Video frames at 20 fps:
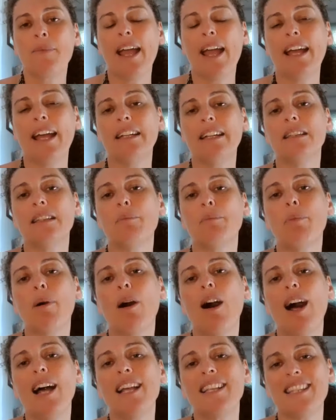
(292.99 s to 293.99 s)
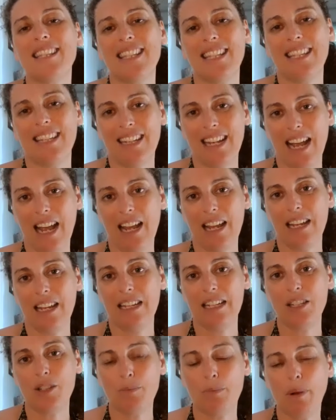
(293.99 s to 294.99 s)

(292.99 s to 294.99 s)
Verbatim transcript: And in the Piscean age,